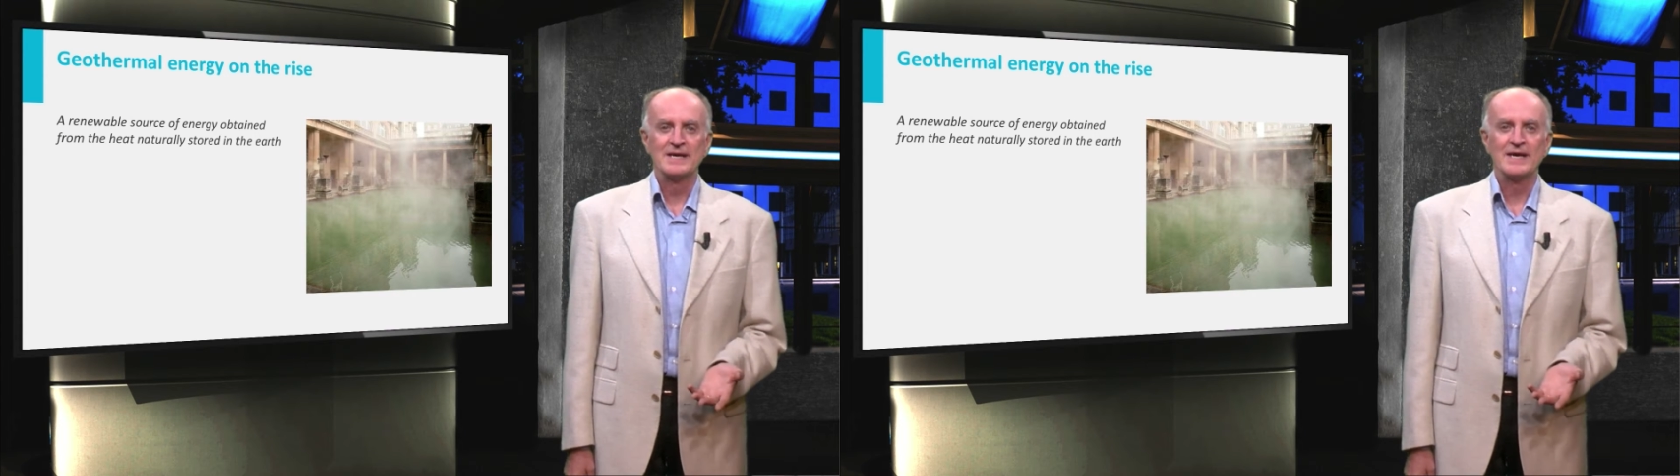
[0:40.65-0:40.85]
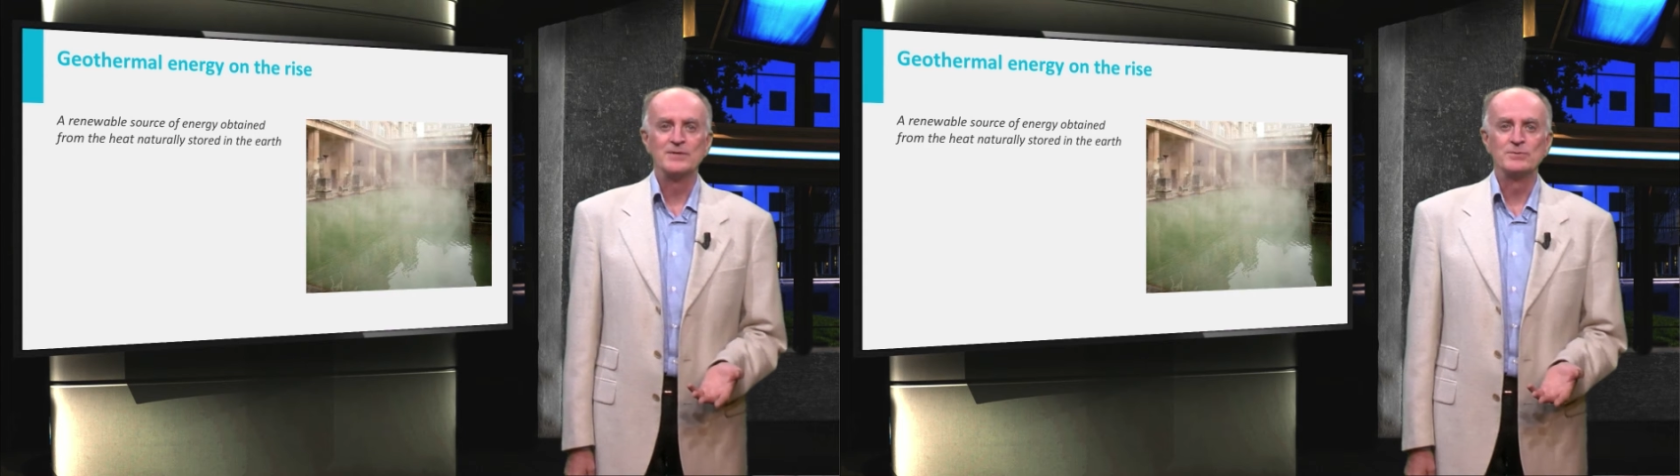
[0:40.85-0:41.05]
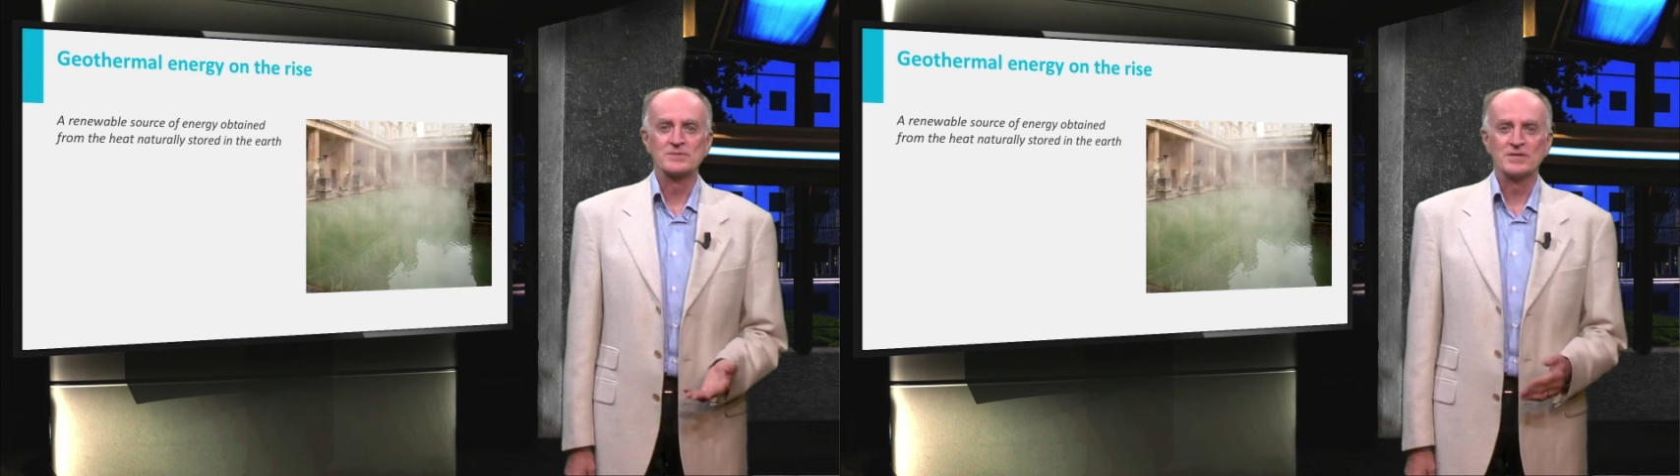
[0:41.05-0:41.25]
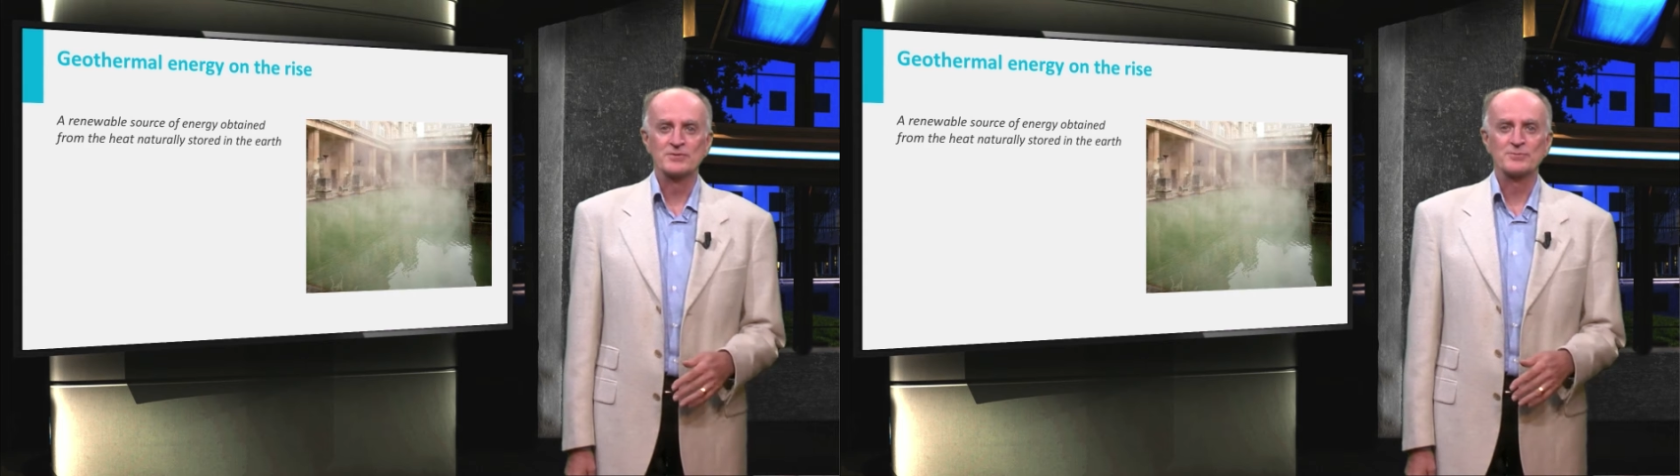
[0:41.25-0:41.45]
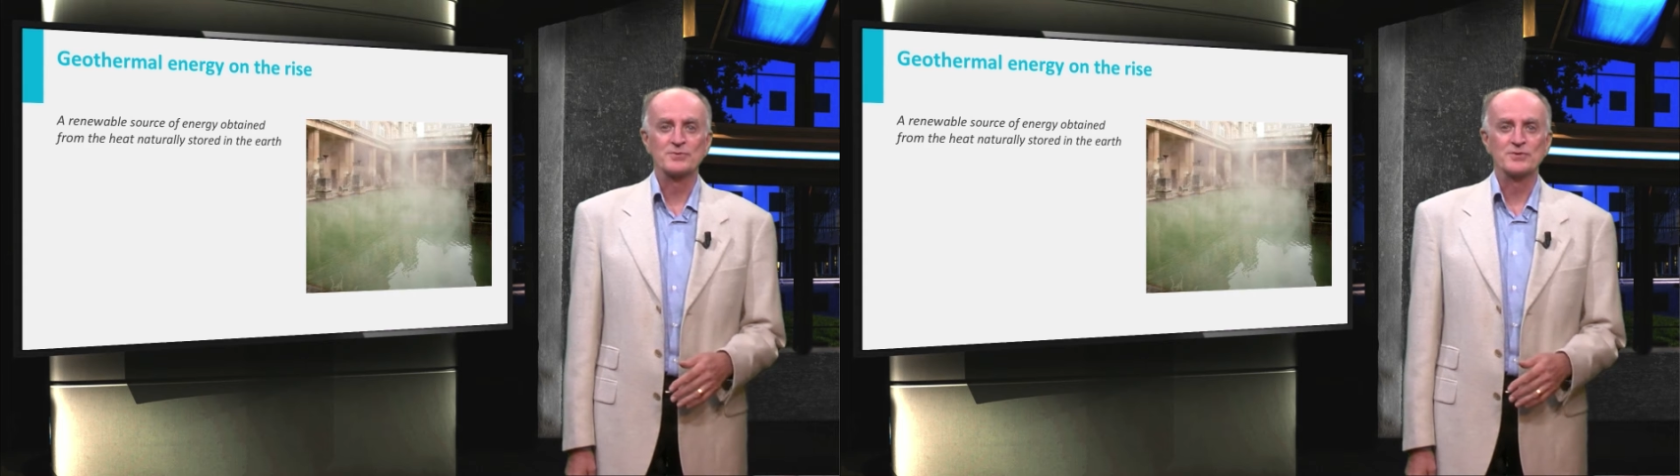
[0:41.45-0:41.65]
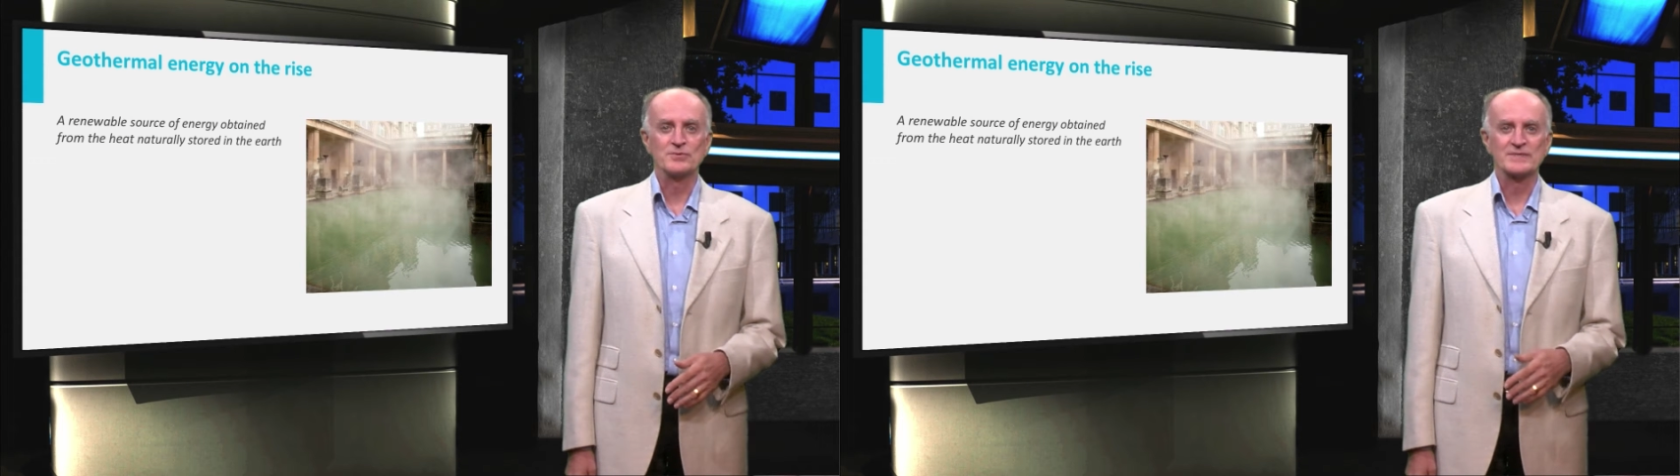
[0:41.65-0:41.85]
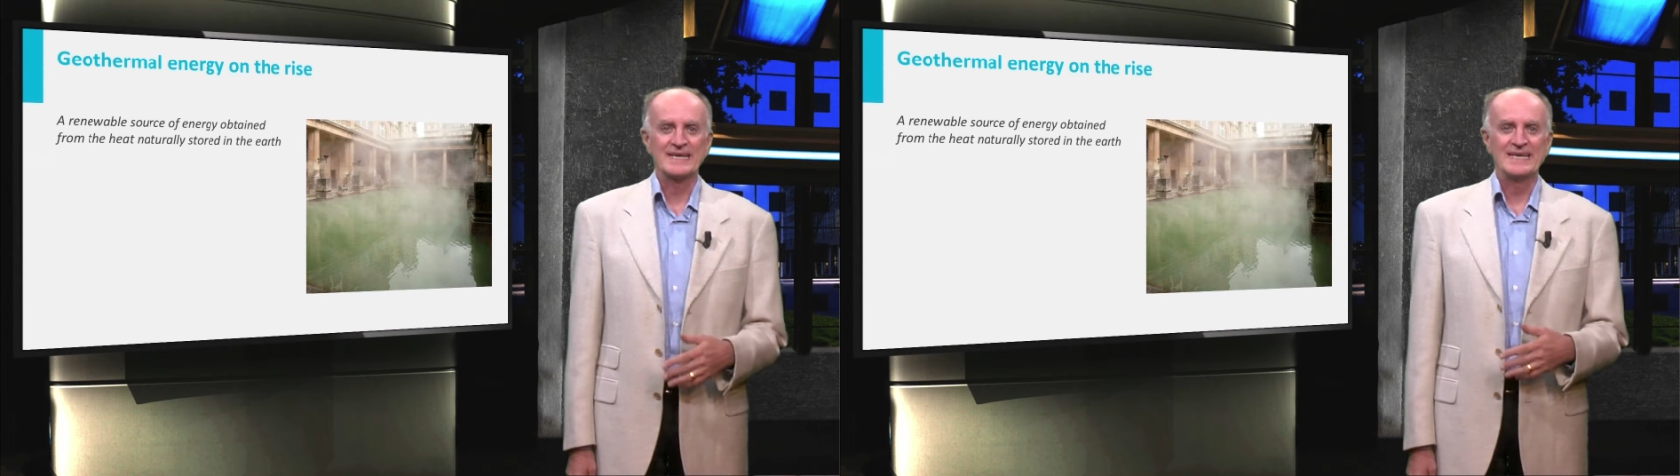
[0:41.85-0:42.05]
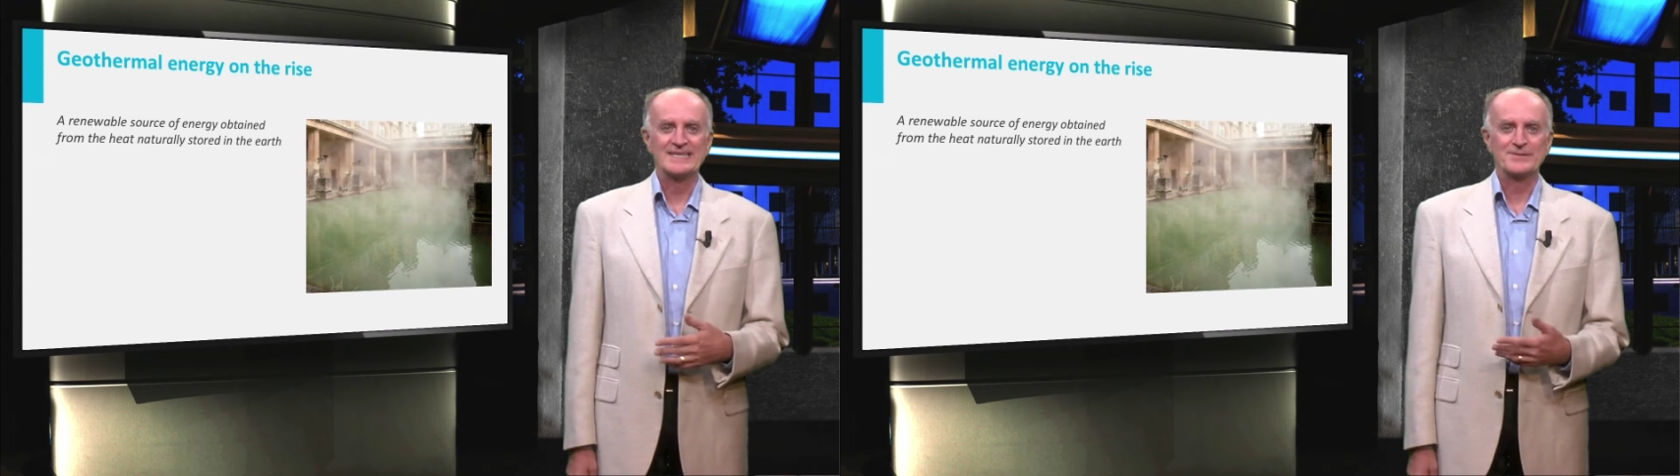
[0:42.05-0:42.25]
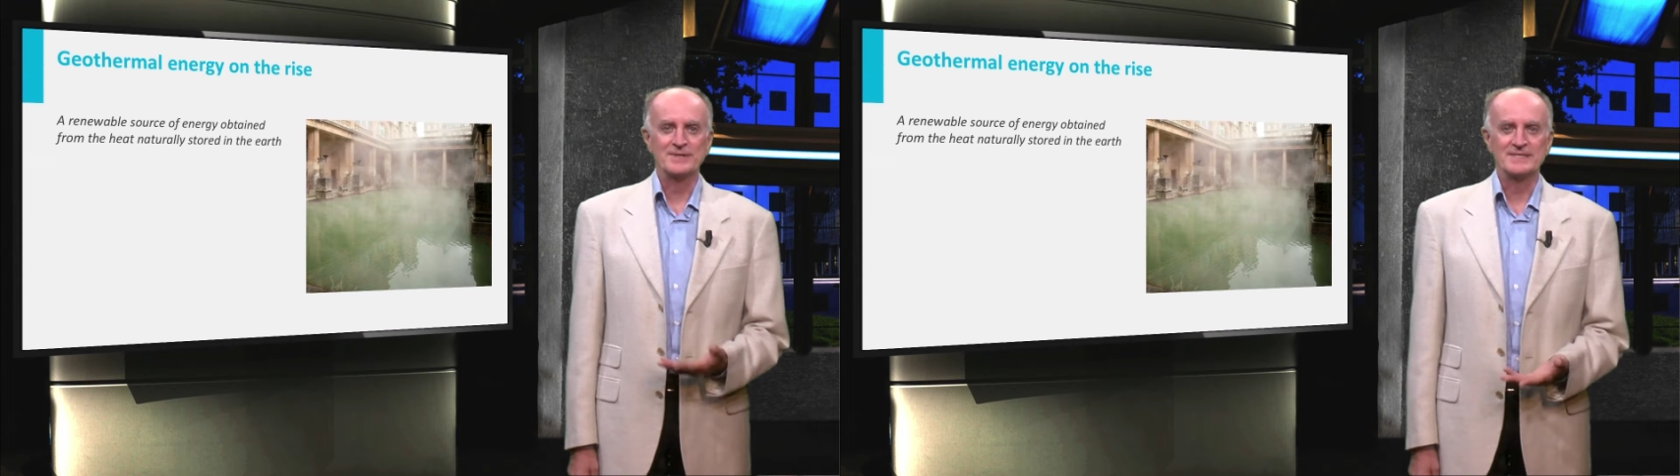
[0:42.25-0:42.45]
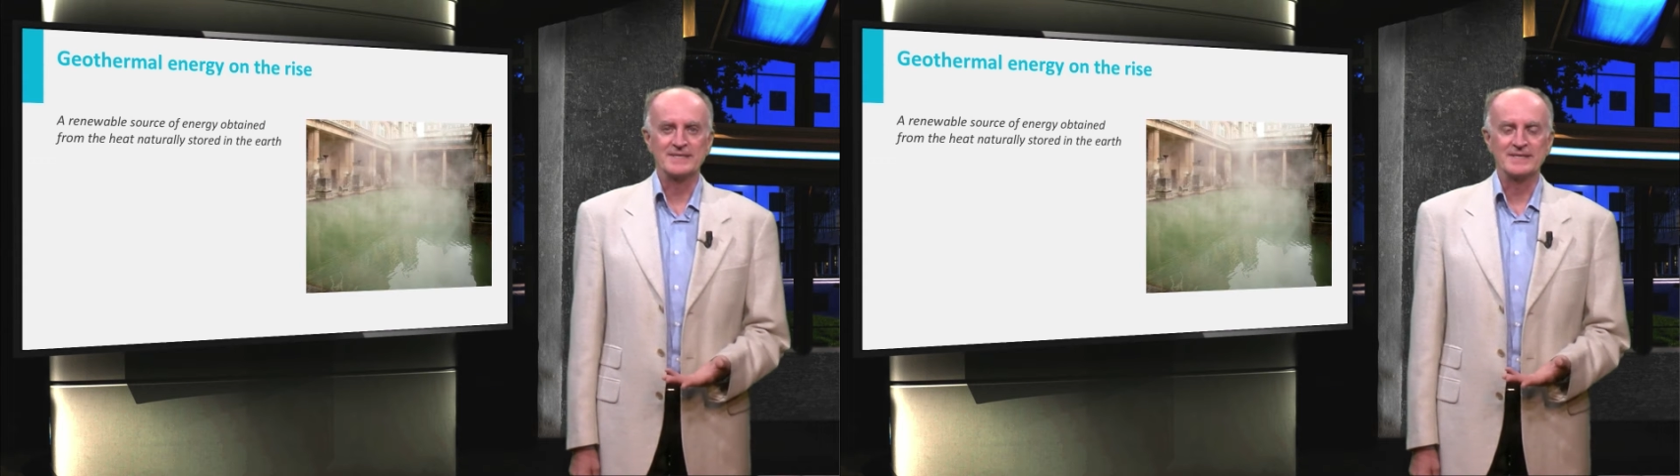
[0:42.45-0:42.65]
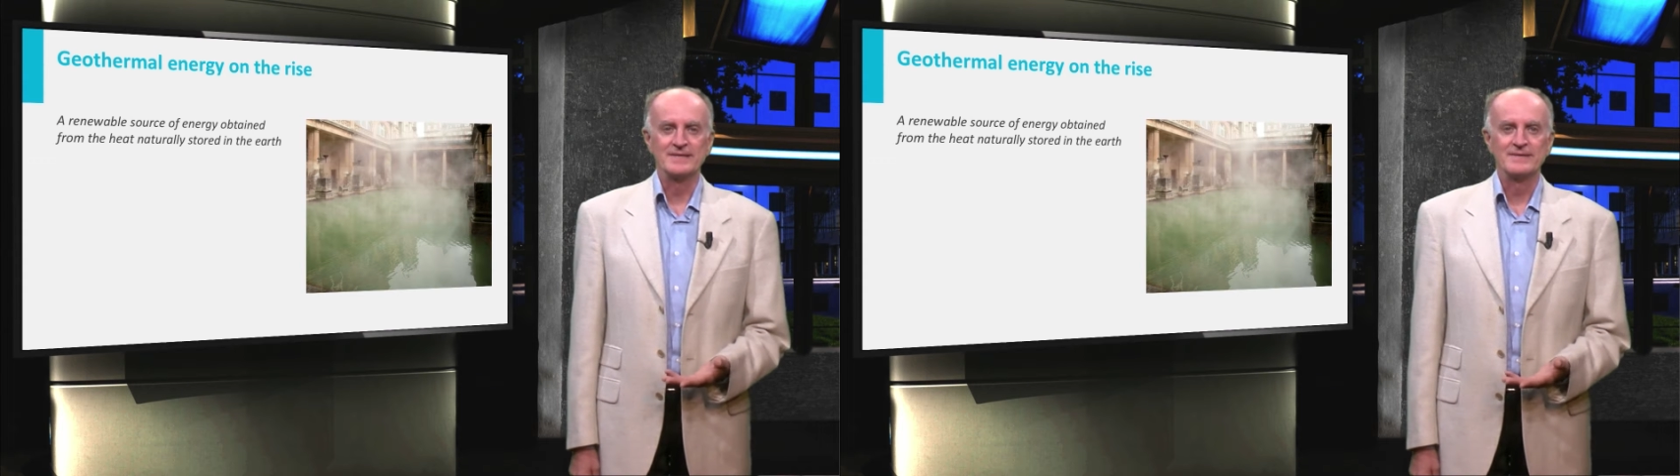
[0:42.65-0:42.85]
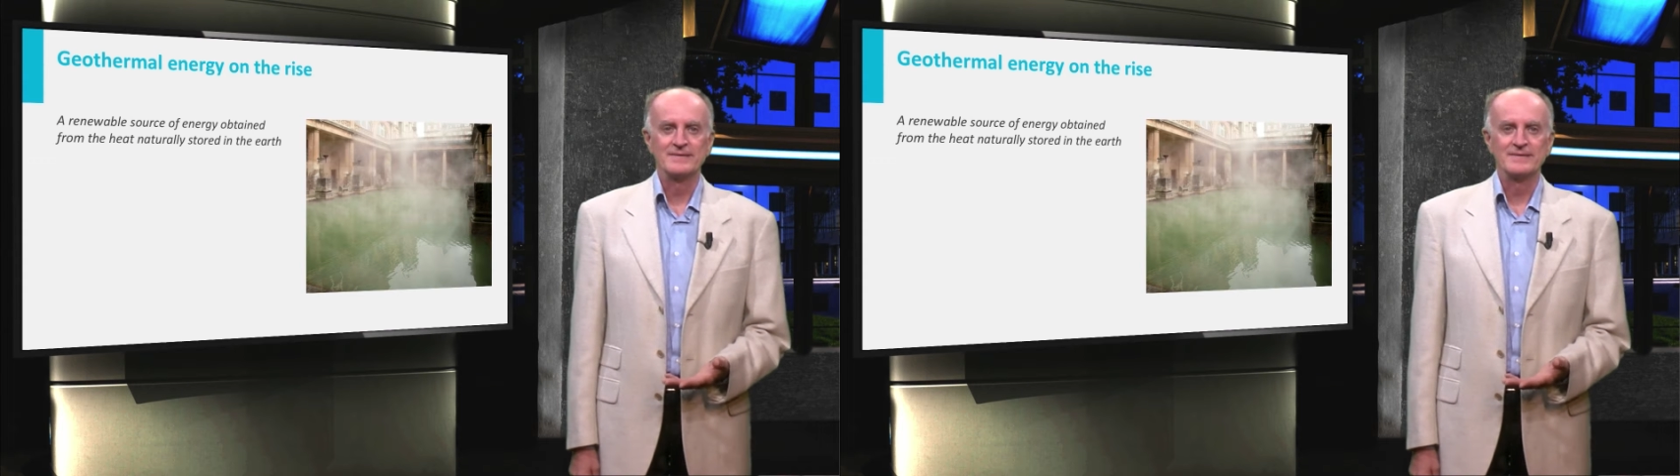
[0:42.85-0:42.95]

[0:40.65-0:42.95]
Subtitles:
are used to produce electricity.